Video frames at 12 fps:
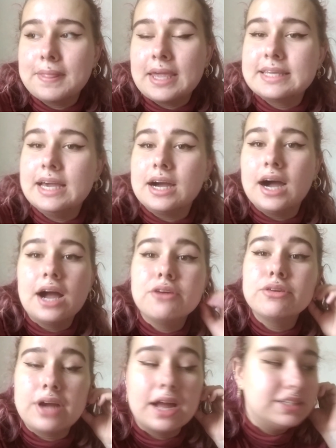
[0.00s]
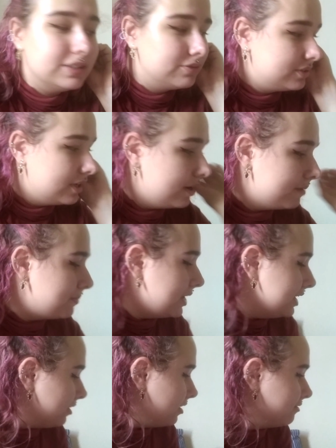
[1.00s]
yeah, I did a
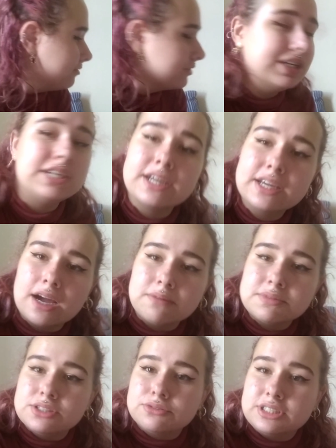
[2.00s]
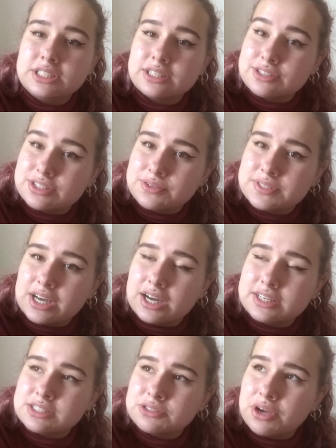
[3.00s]
bit of reading. I'm still reading The Stone Sky,
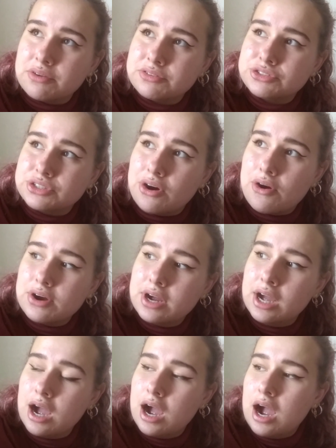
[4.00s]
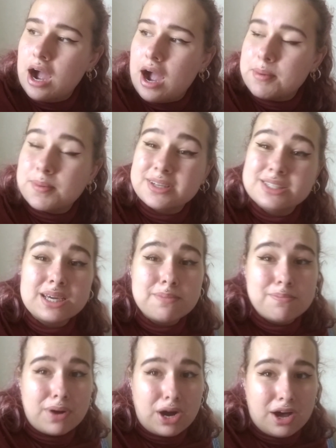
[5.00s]
still going strong. I'm about to take
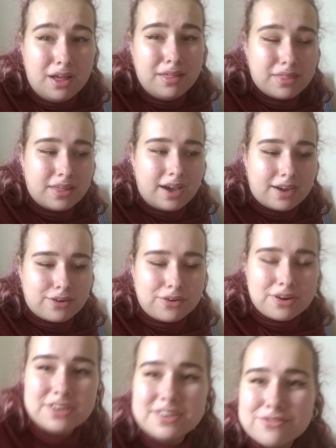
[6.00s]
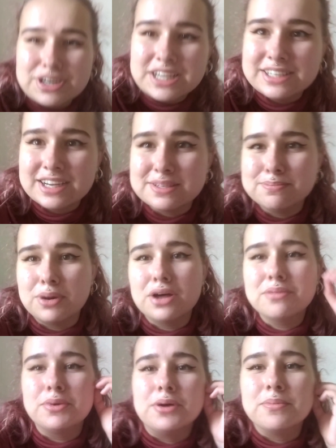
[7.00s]
a bath. I got a really nice
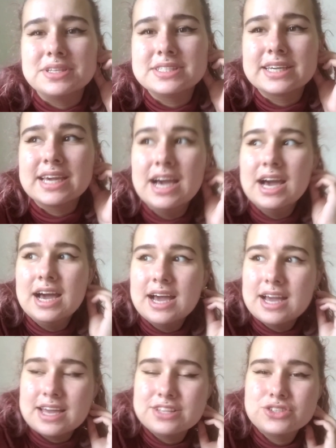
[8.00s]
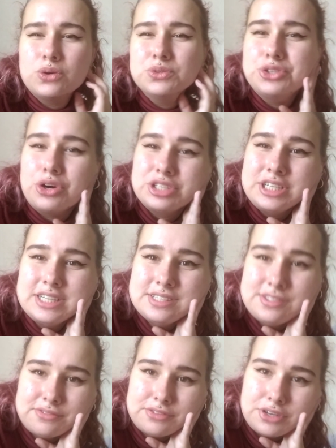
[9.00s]
bath bomb. It's called
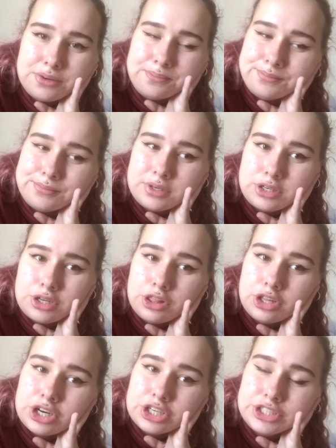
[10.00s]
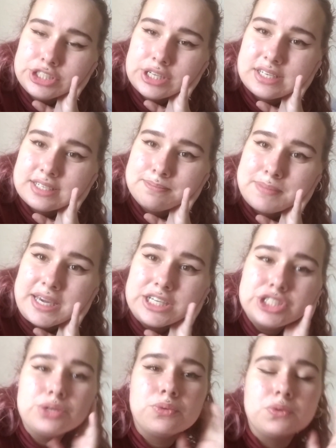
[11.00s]
Goddess from Lush, and it
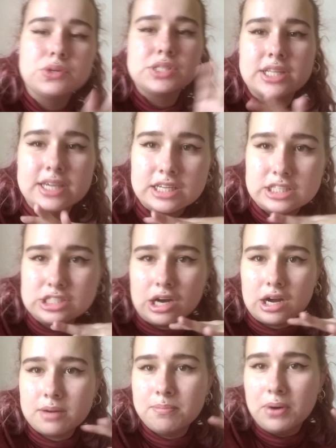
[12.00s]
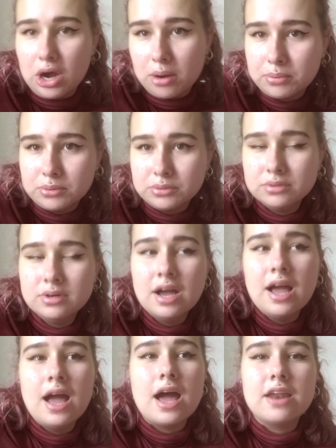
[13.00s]
makes your water like a dark purple.
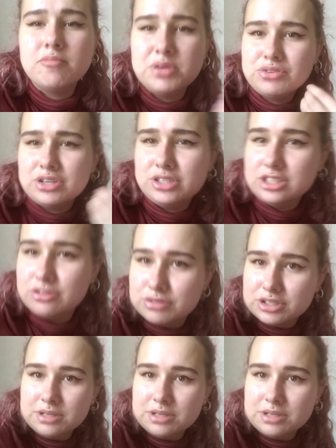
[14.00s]
And I've been in a really